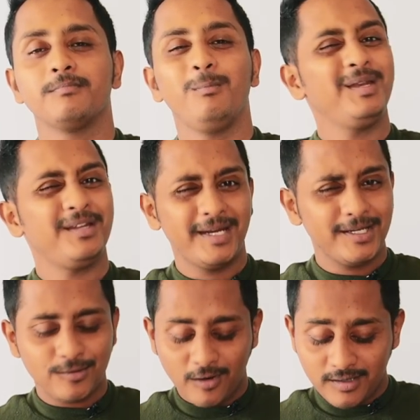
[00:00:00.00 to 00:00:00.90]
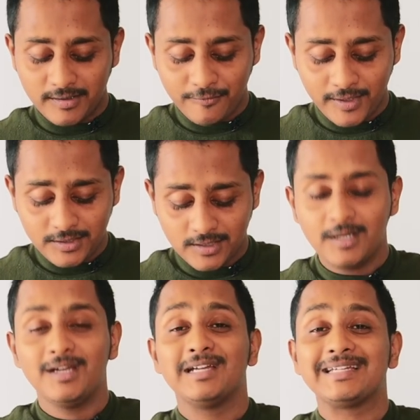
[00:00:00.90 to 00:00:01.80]
Many write it wrong. Definite.
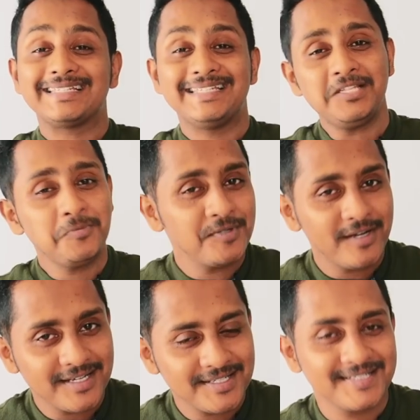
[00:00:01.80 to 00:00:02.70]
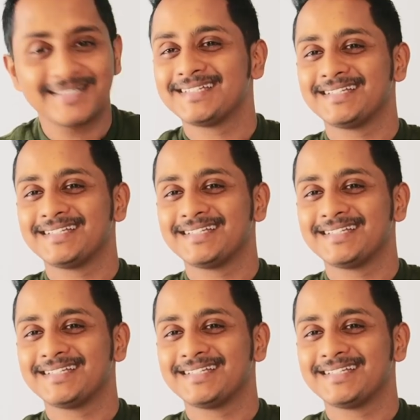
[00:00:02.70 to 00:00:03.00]
Desperate.